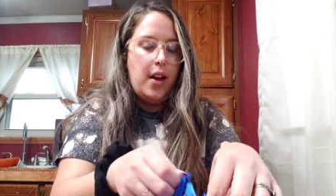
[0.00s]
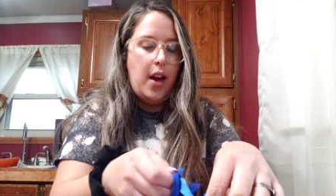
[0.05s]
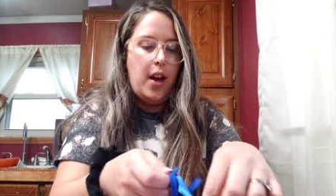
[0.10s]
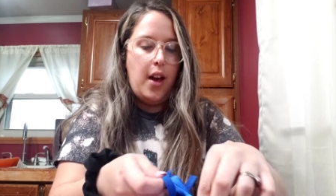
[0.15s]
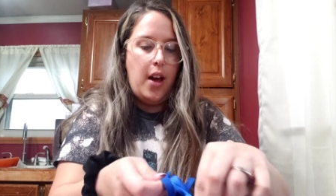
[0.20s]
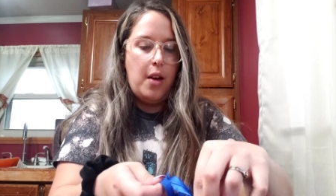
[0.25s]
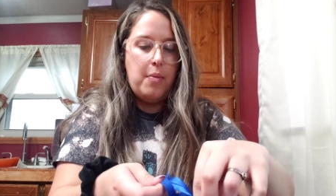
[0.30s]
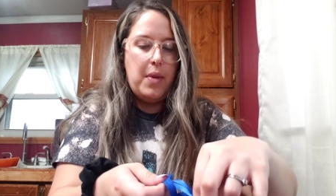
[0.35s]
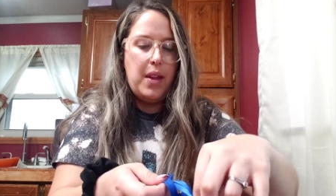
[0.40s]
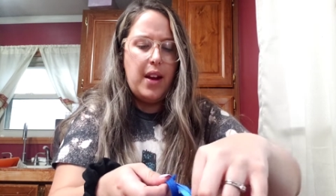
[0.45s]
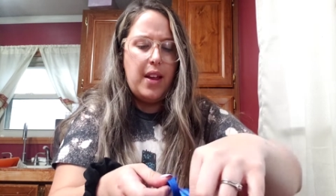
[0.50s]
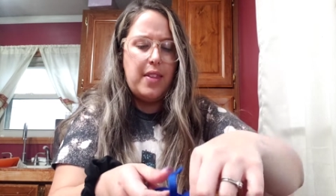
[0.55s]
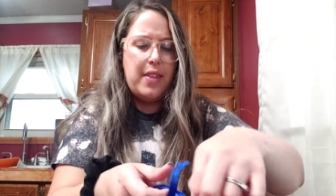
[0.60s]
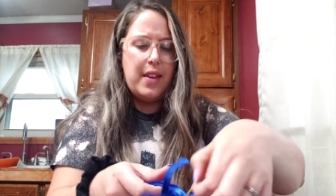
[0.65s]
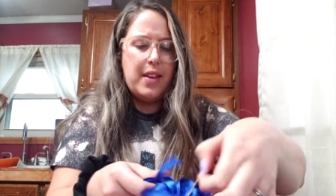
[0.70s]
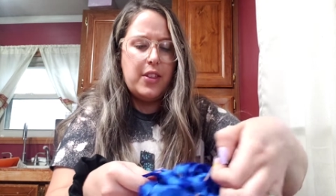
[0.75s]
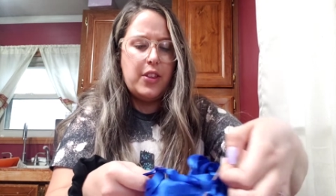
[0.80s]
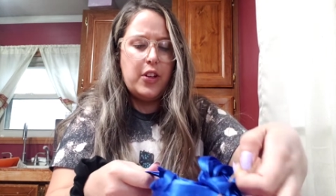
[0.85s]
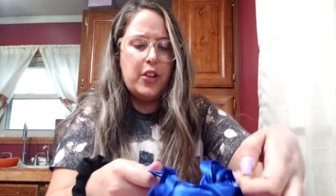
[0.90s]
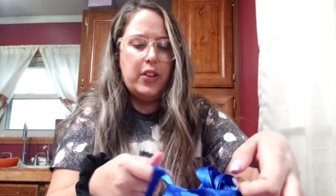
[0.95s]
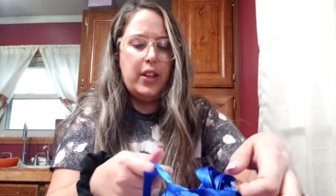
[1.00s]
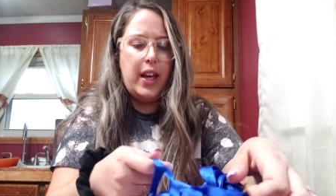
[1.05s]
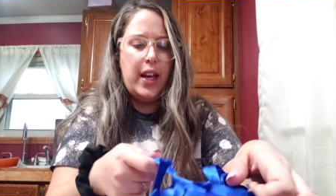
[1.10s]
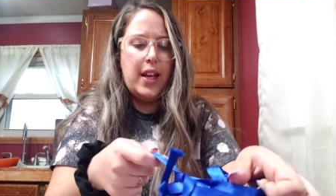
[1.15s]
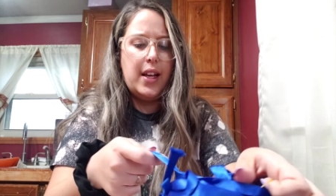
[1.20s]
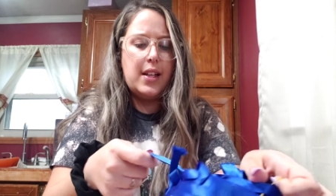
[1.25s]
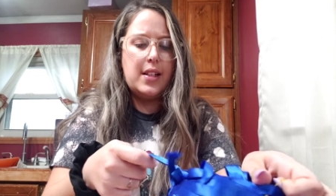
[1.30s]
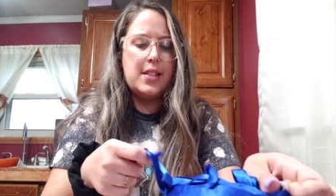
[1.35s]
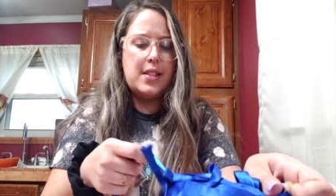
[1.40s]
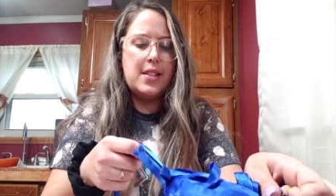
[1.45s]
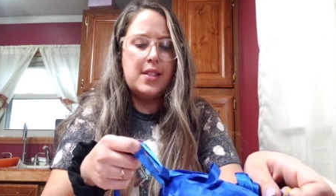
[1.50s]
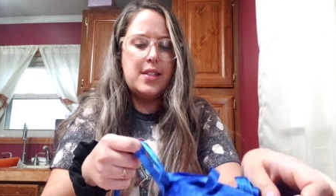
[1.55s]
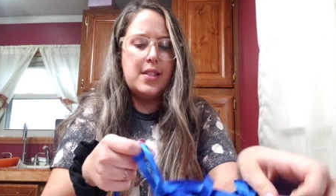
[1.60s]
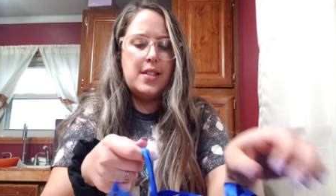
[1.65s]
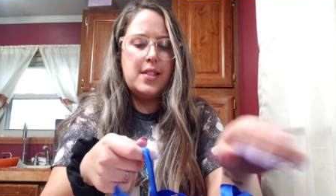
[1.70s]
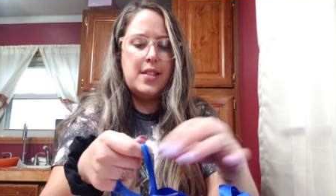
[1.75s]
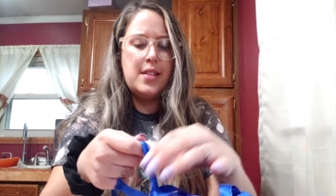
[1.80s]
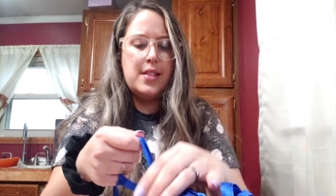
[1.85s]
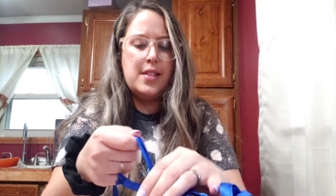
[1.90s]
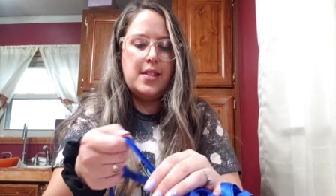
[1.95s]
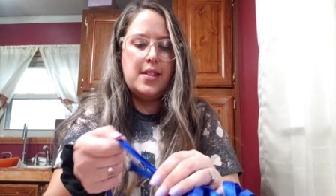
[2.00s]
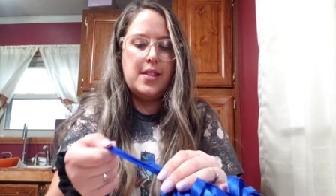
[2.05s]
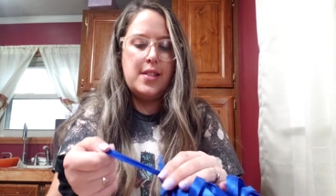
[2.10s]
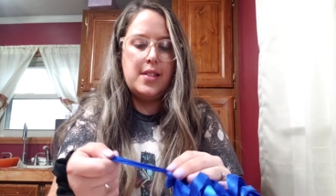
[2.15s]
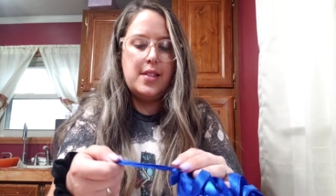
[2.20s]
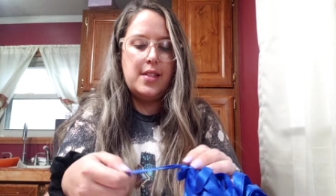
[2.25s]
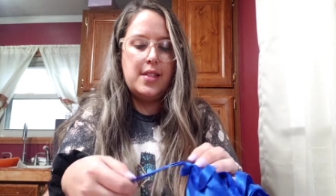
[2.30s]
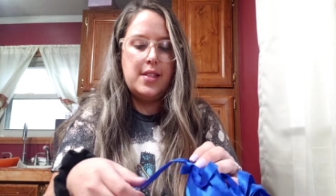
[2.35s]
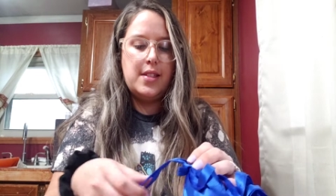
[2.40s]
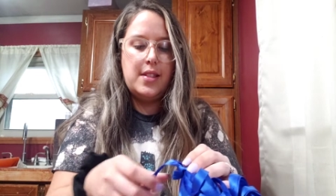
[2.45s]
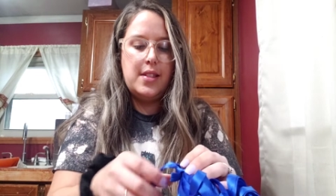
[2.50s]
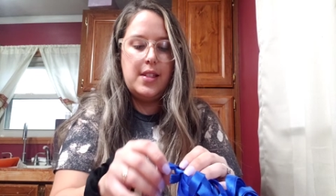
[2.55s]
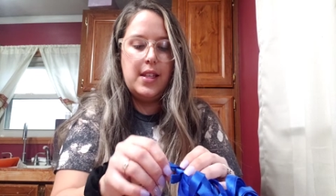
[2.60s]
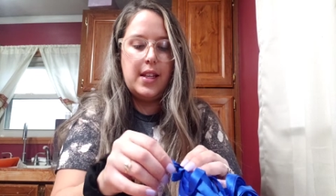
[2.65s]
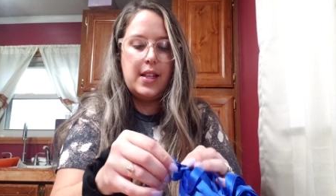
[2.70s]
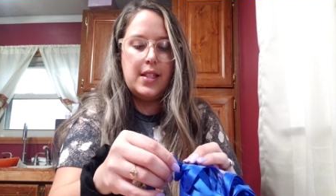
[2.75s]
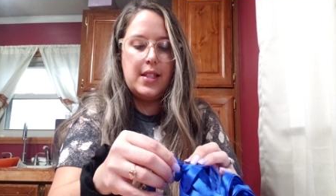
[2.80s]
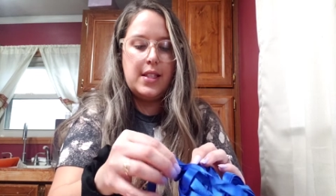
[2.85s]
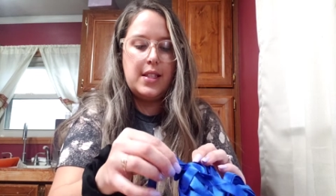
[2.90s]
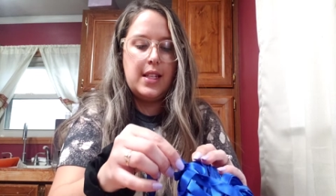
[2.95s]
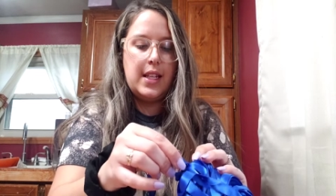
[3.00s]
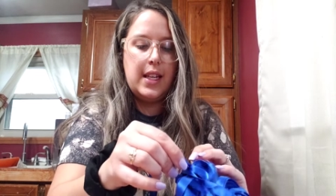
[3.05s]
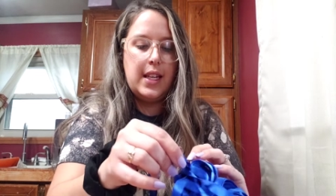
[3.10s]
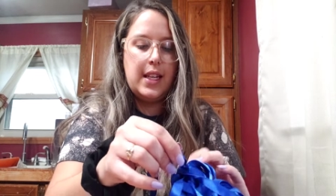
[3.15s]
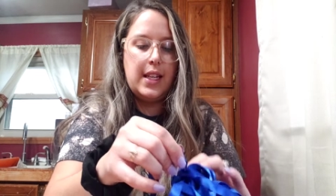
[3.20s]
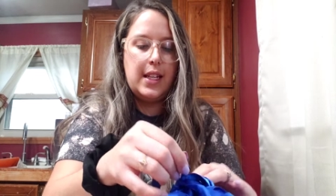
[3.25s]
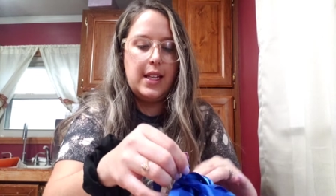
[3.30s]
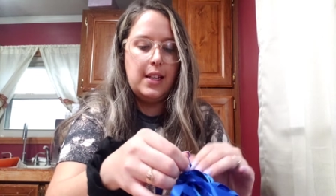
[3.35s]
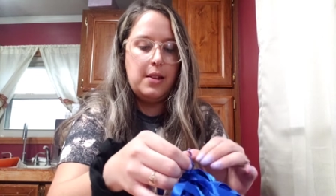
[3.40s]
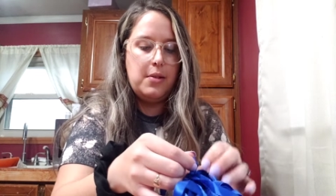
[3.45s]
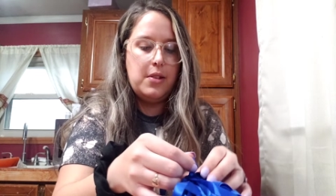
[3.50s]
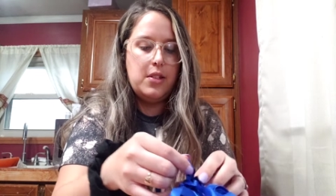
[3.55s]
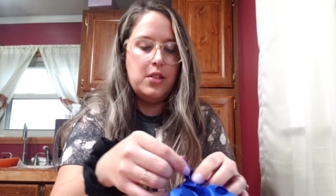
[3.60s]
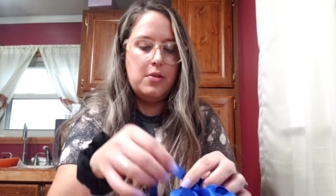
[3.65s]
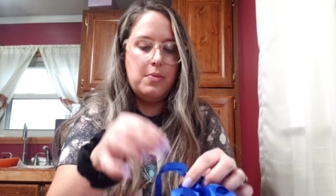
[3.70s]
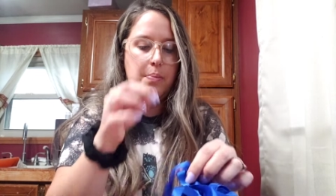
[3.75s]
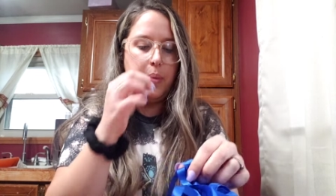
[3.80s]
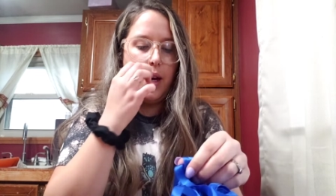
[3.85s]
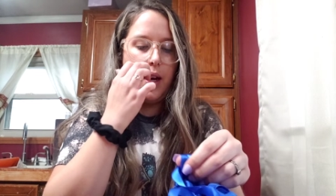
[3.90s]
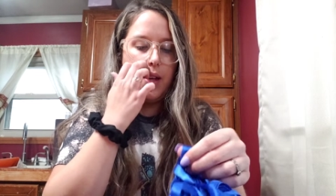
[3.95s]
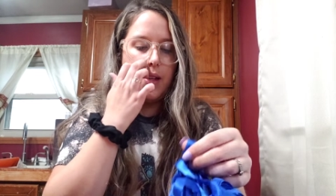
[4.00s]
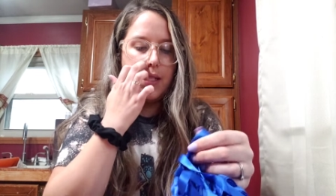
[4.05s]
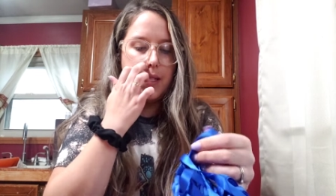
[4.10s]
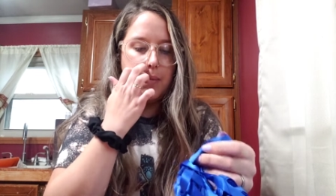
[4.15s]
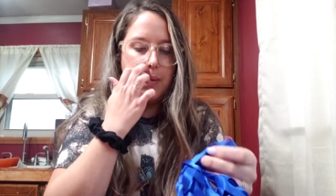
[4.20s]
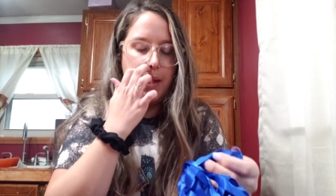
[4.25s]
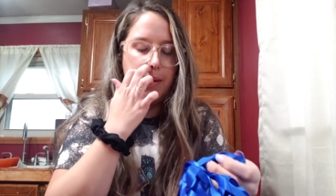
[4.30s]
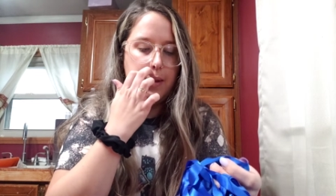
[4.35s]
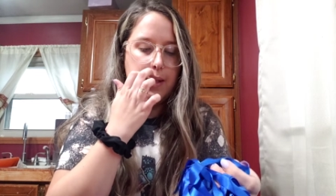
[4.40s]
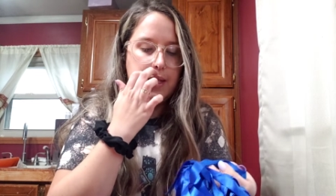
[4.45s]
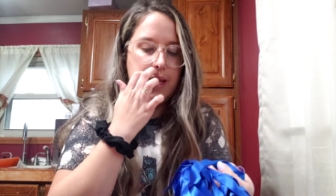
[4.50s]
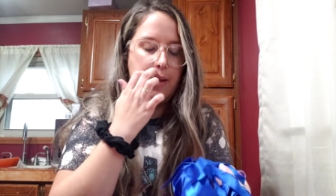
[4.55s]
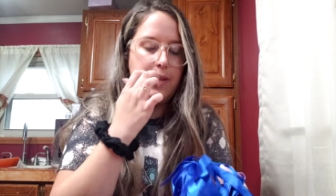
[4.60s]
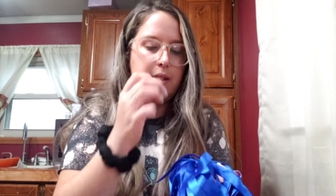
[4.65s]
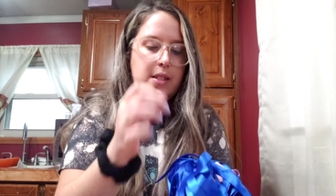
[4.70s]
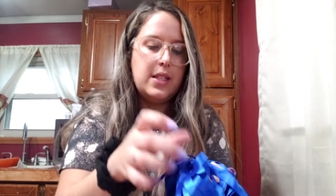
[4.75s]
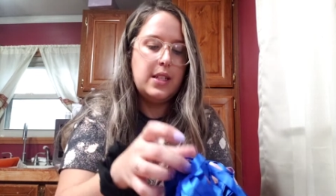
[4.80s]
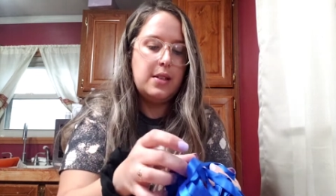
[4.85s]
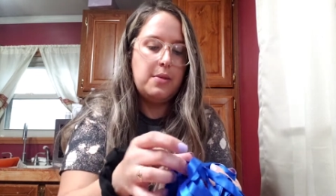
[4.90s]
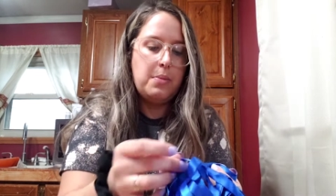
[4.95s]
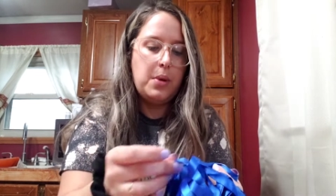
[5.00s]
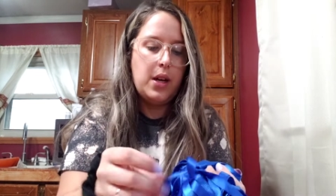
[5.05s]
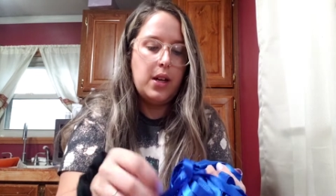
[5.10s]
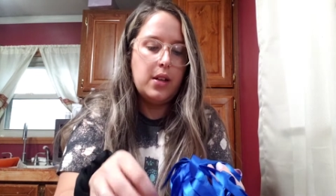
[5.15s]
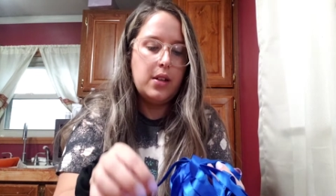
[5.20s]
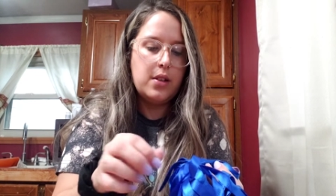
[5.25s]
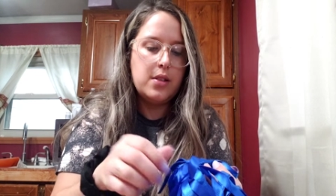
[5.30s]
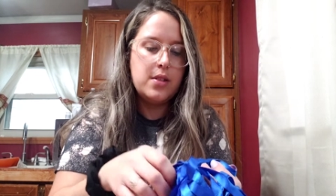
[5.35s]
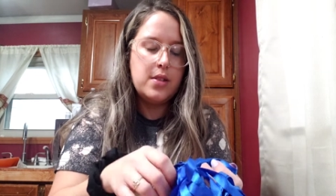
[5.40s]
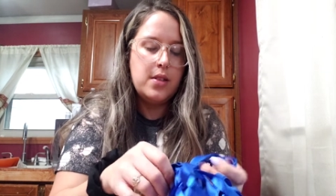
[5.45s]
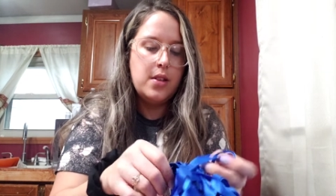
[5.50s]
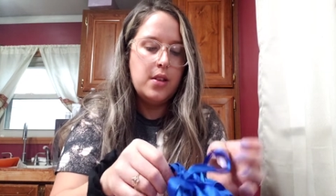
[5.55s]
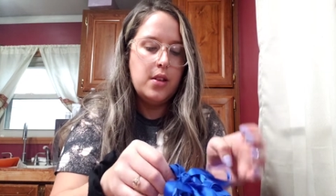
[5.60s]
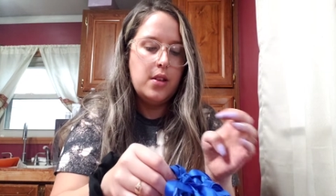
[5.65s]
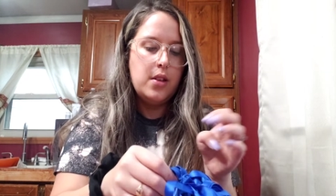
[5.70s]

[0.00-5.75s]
um, and I think they're like 16 bucks, maybe 17 bucks.